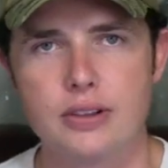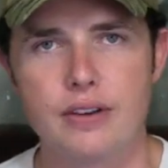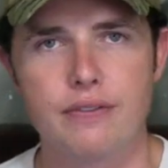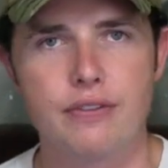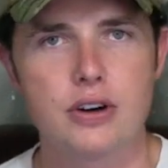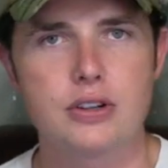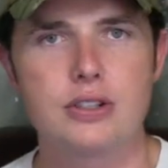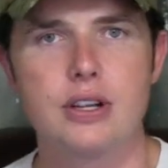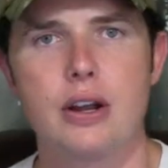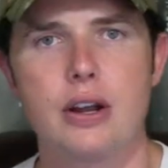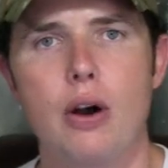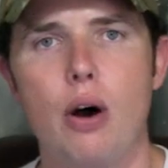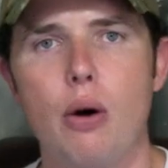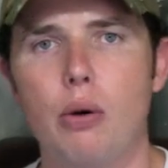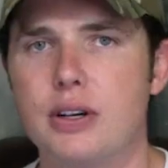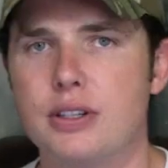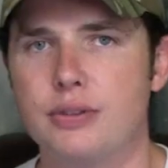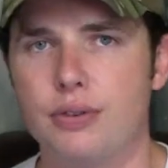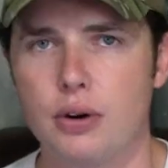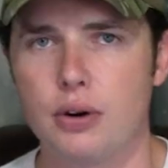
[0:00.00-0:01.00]
And the first thing I
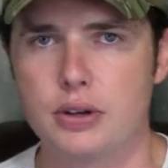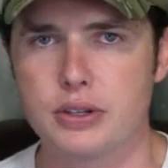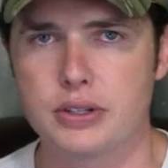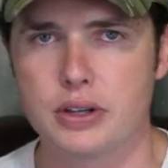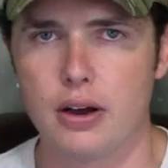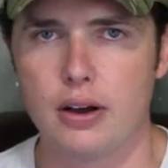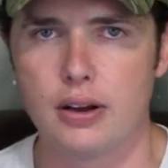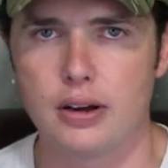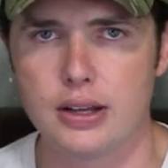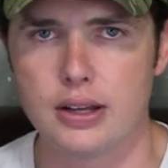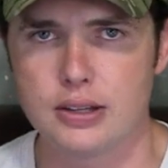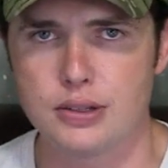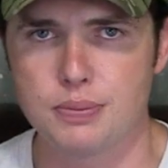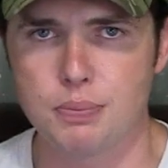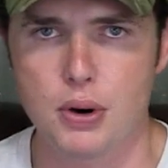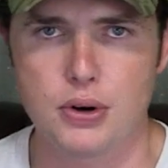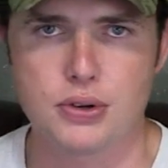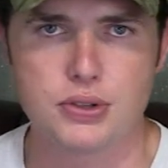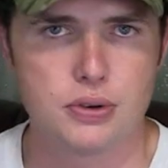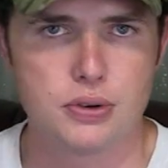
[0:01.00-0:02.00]
always focus on is
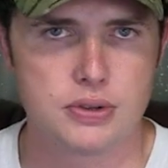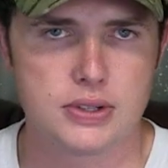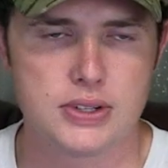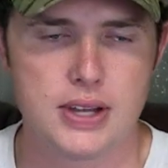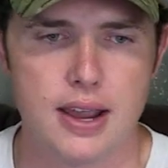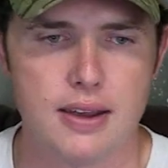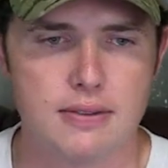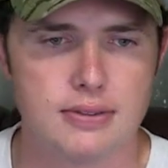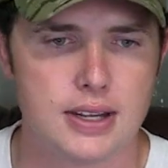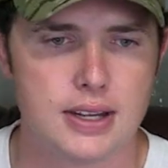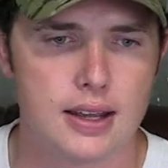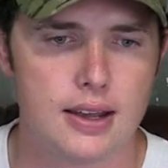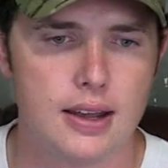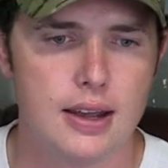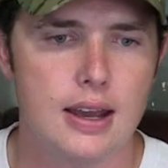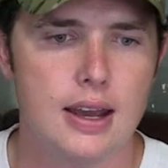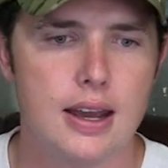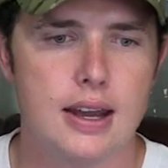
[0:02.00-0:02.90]
personal safety.